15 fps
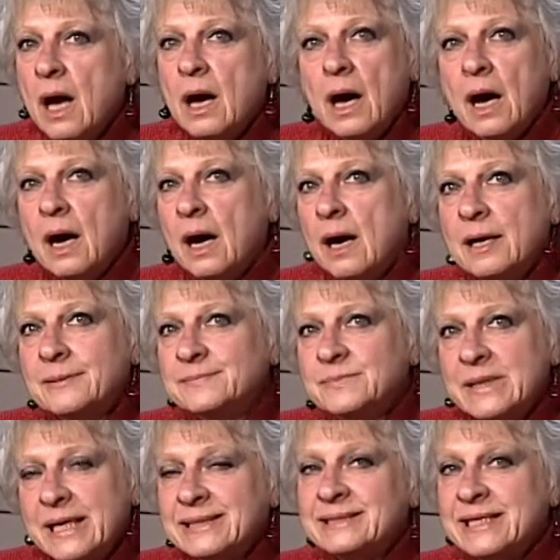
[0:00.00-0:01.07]

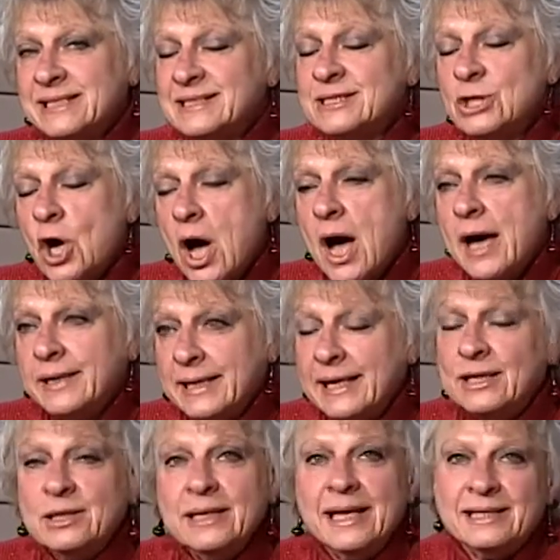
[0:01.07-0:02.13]
Um, it it's not,
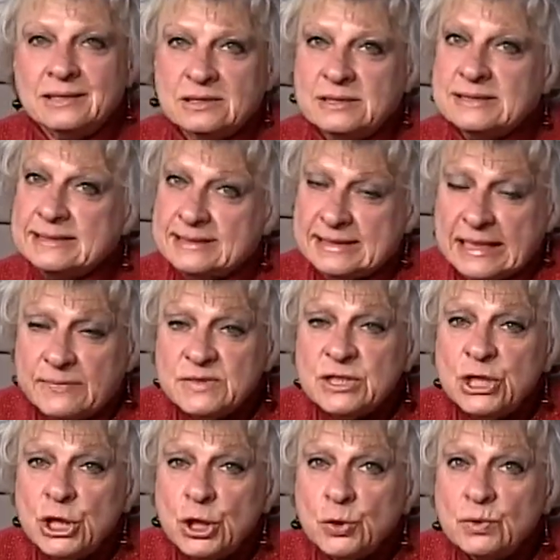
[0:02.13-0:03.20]
it, it seems
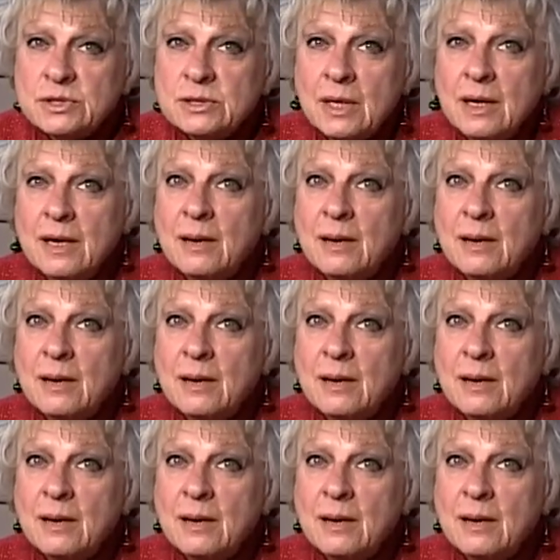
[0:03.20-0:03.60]
cute,